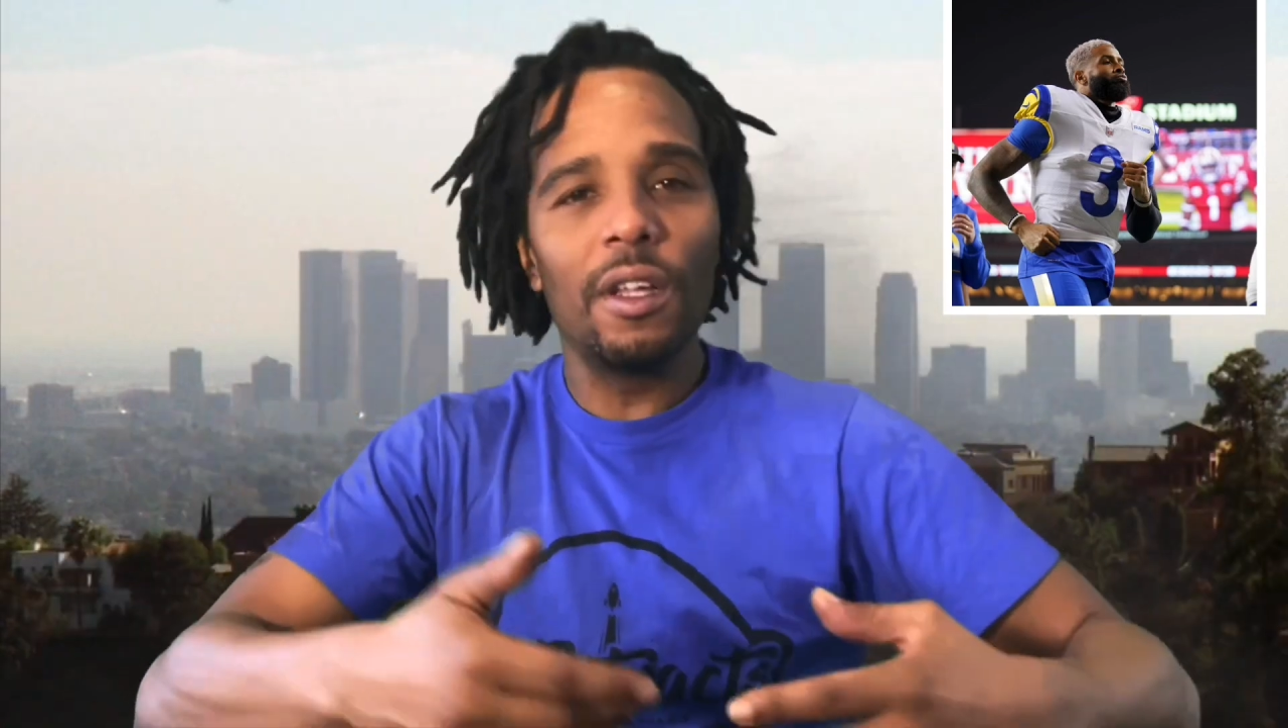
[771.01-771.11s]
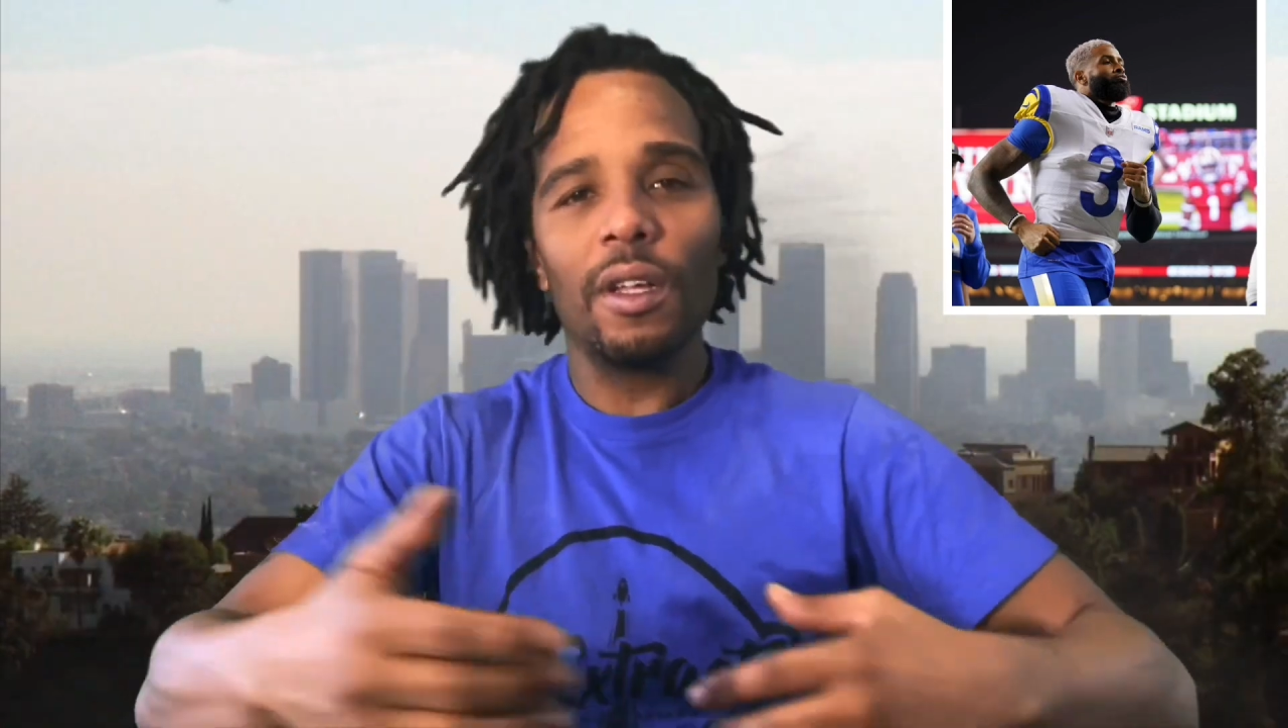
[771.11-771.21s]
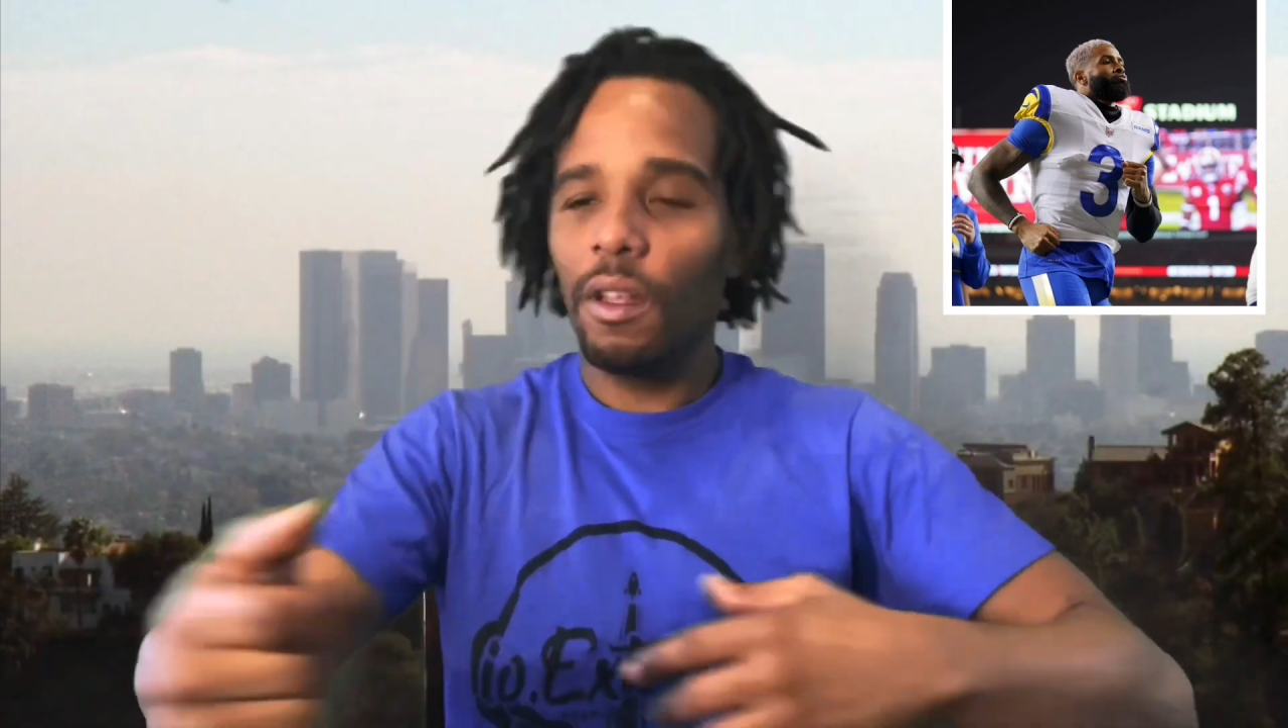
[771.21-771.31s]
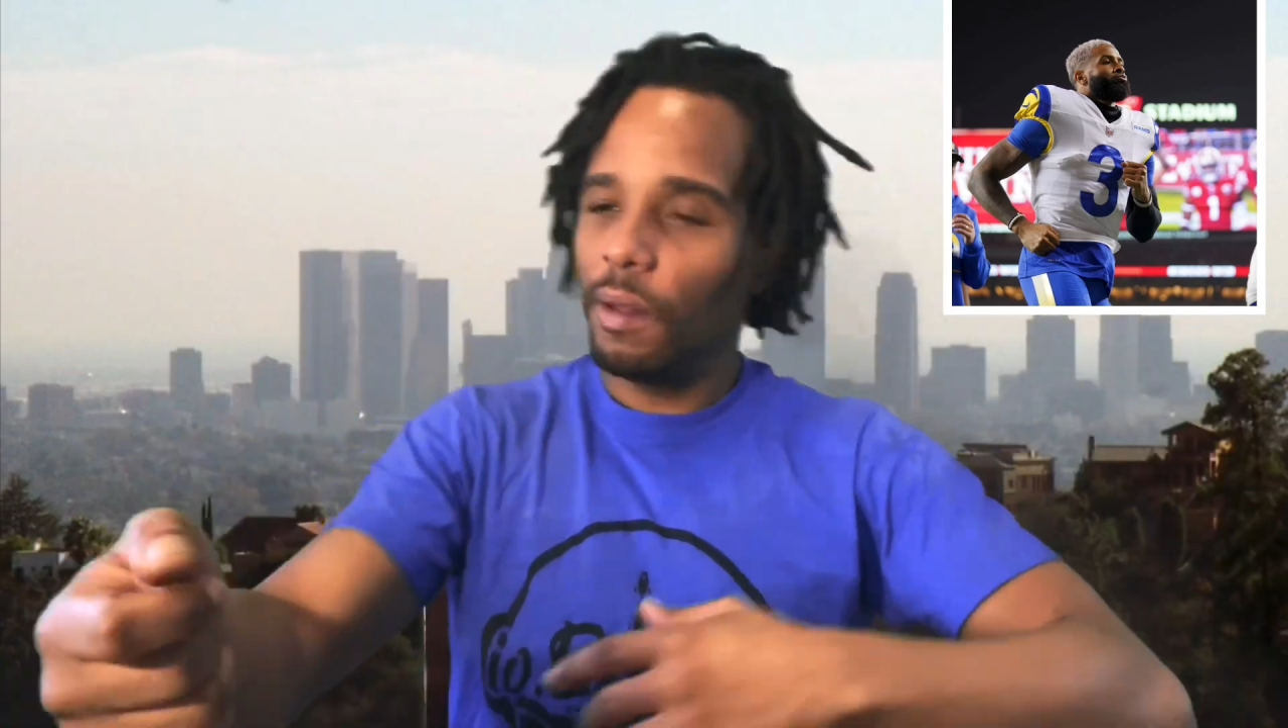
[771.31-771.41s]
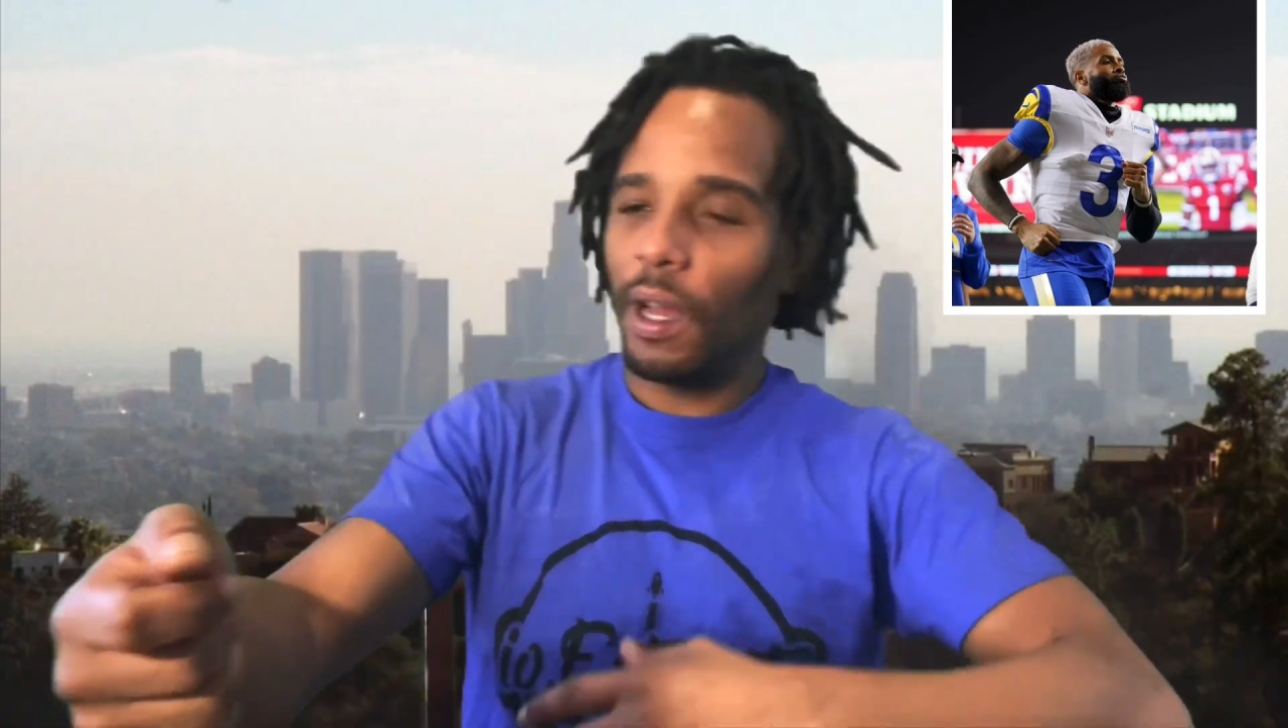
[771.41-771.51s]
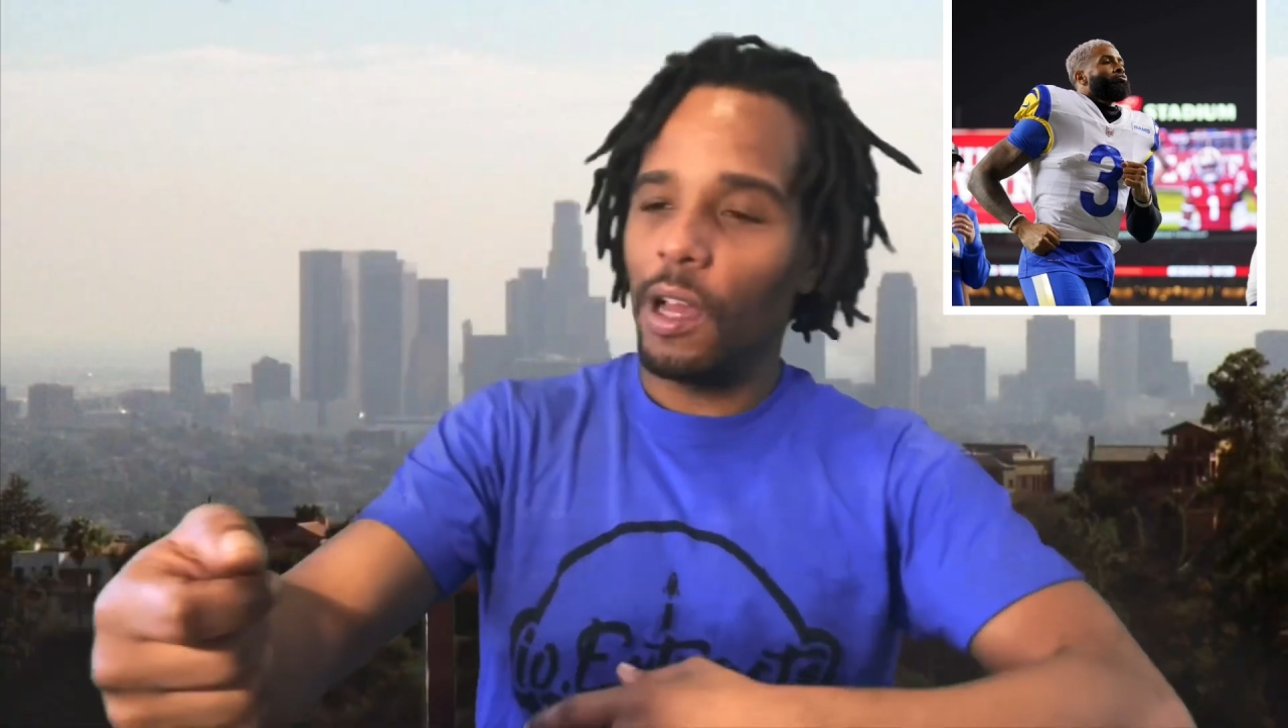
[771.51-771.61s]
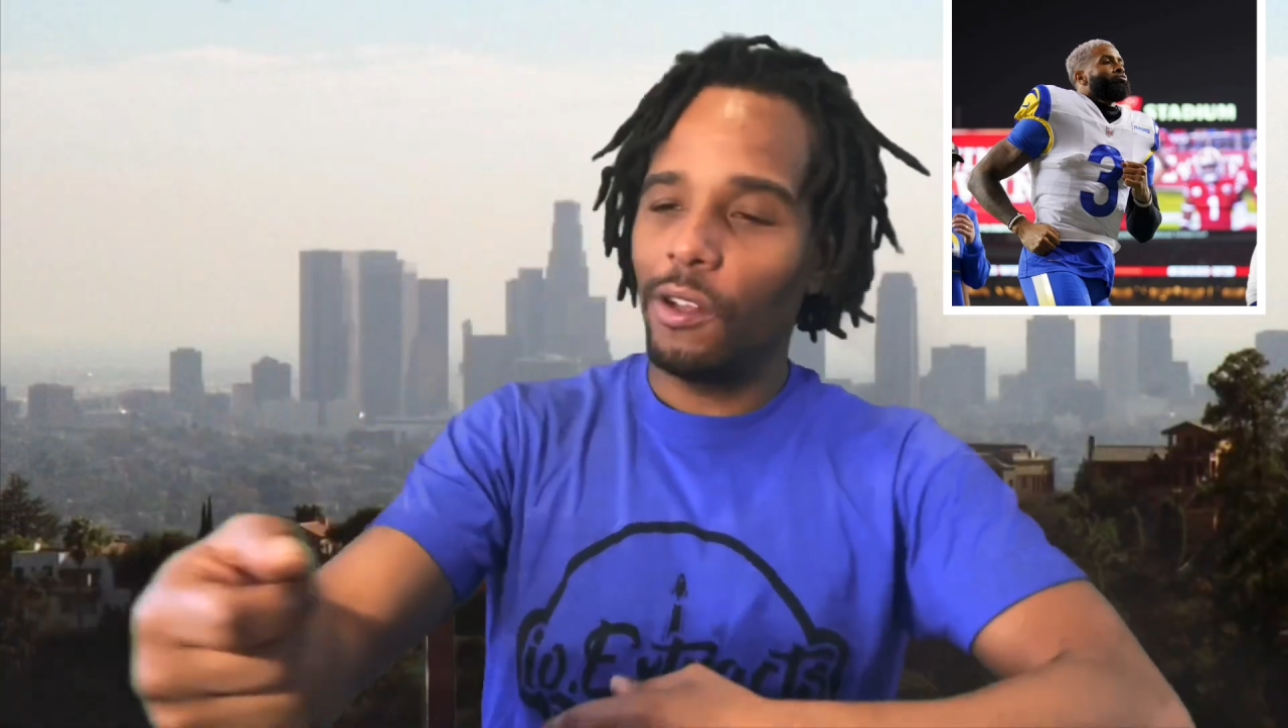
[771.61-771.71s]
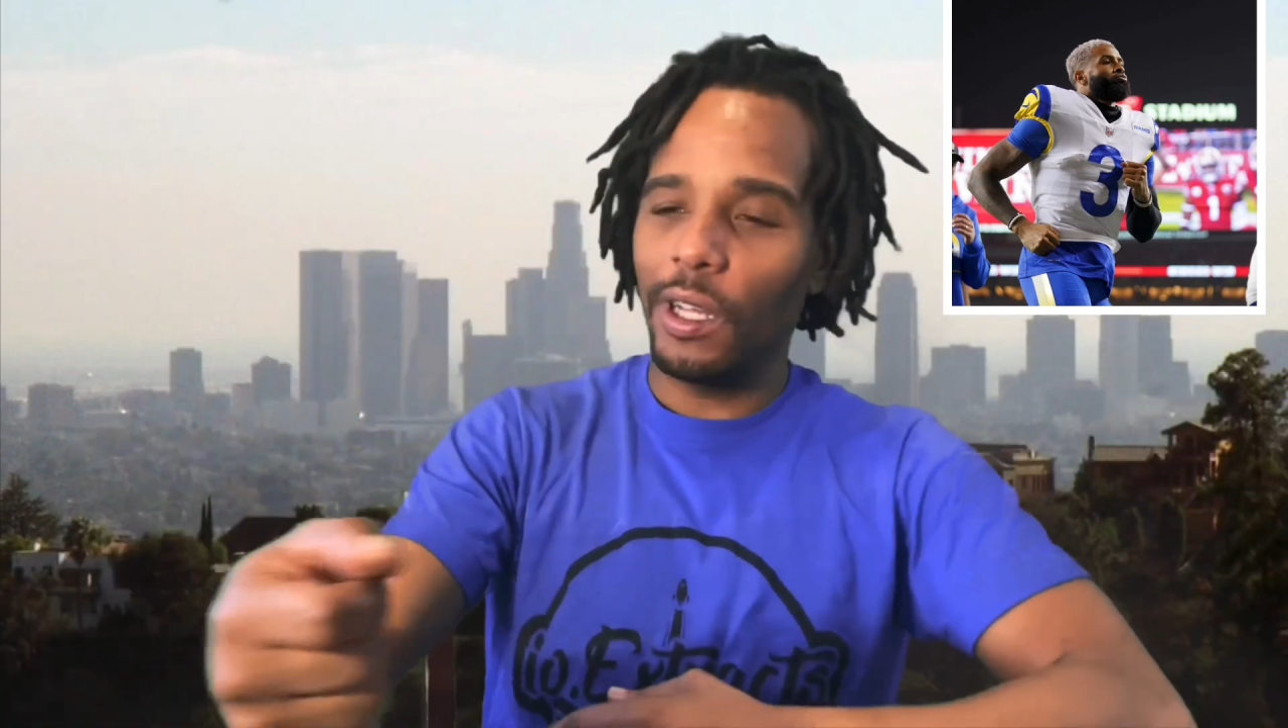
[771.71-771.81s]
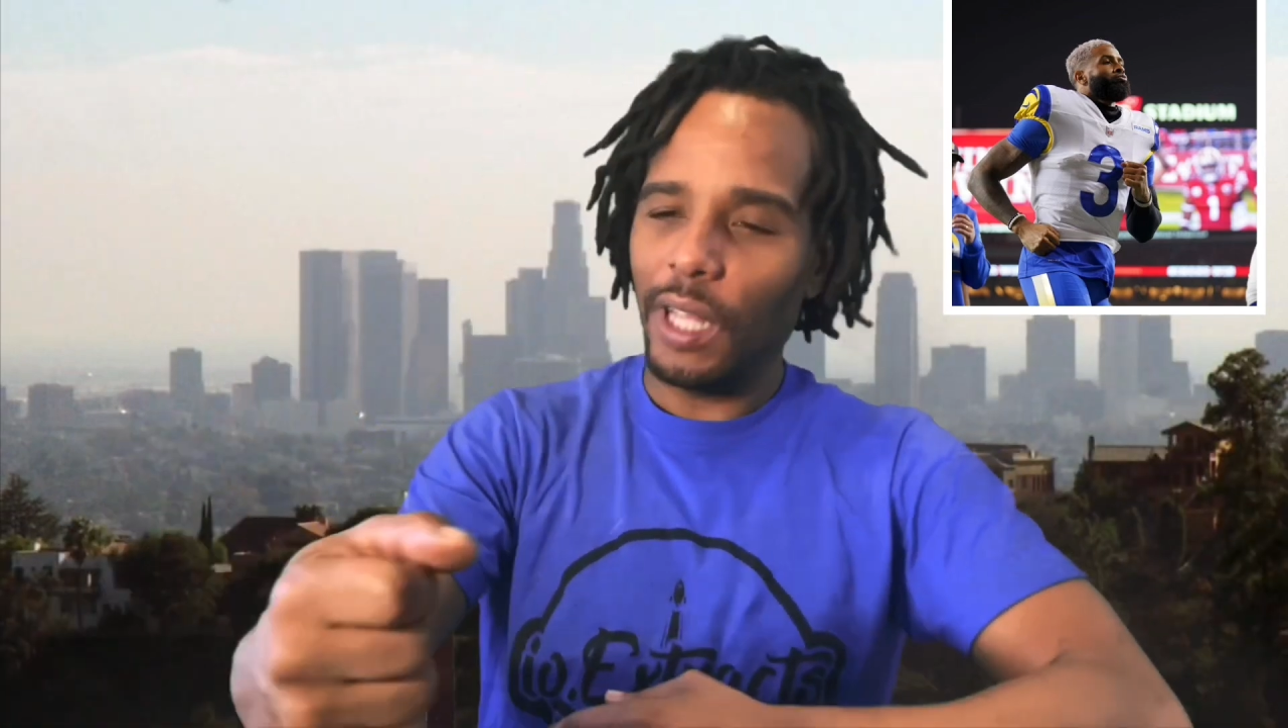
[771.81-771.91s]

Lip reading: They be like, how you like,